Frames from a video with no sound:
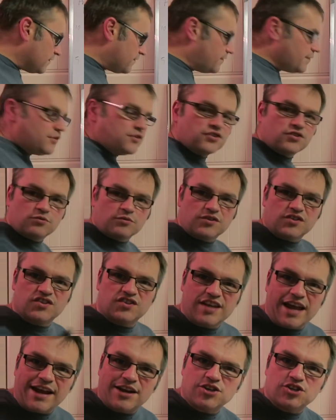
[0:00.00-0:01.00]
the first sort of
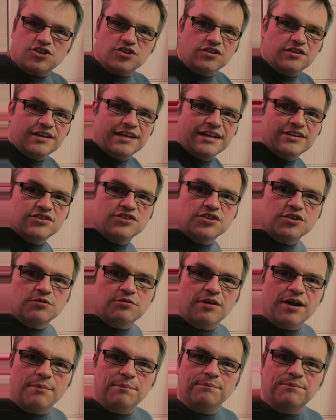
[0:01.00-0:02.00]
section is
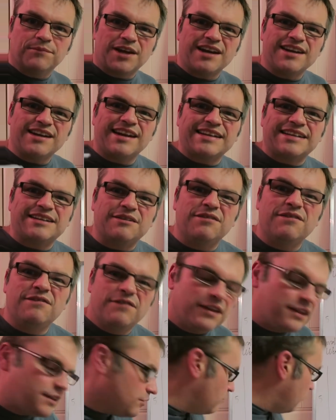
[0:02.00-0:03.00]
your kind of like your
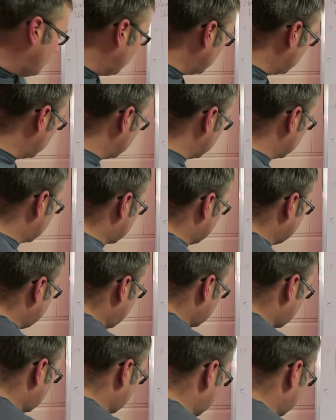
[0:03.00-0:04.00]
filler watches, and that